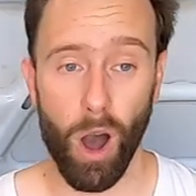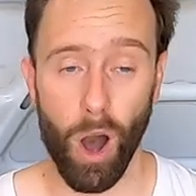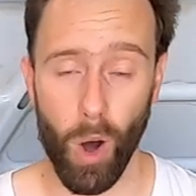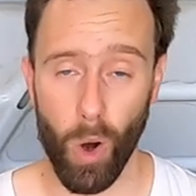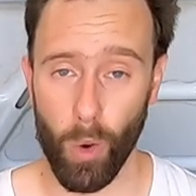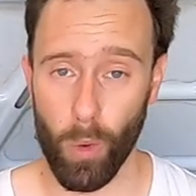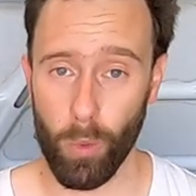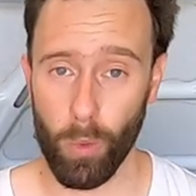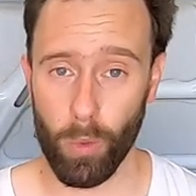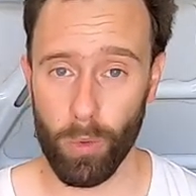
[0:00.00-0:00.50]

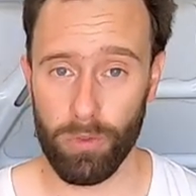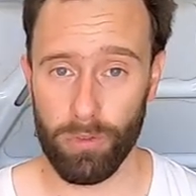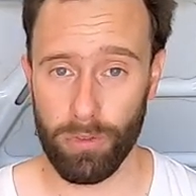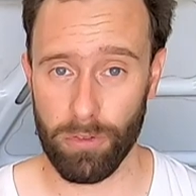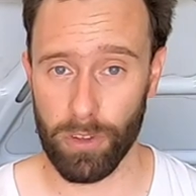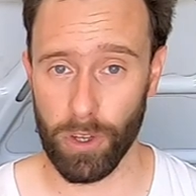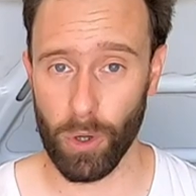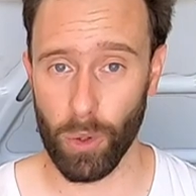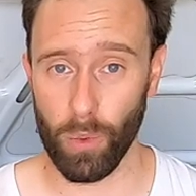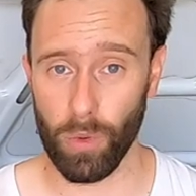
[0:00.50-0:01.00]
old
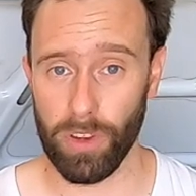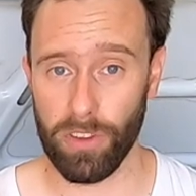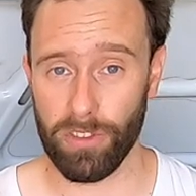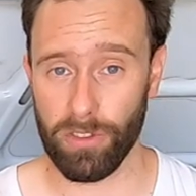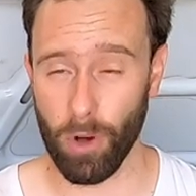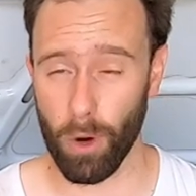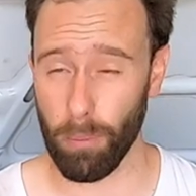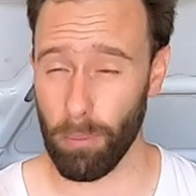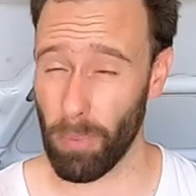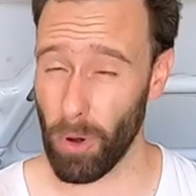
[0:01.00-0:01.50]
fuel
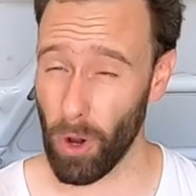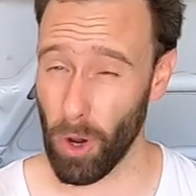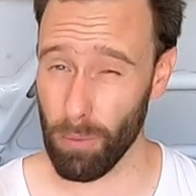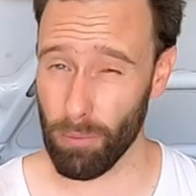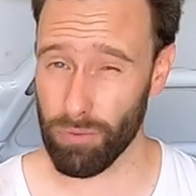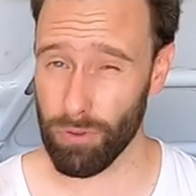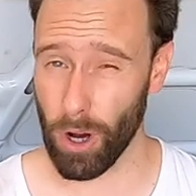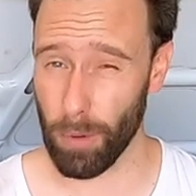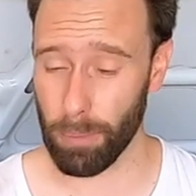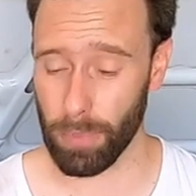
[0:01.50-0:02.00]
that's not
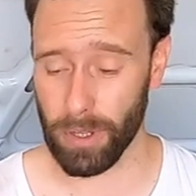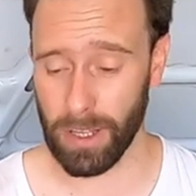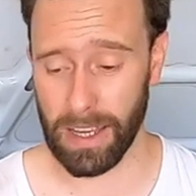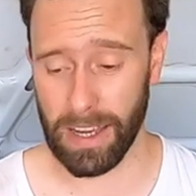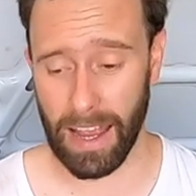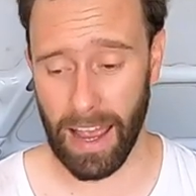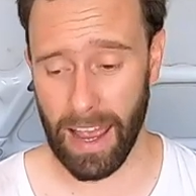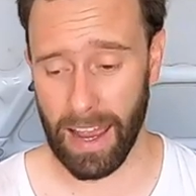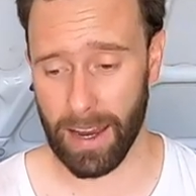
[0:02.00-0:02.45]
burnt properly,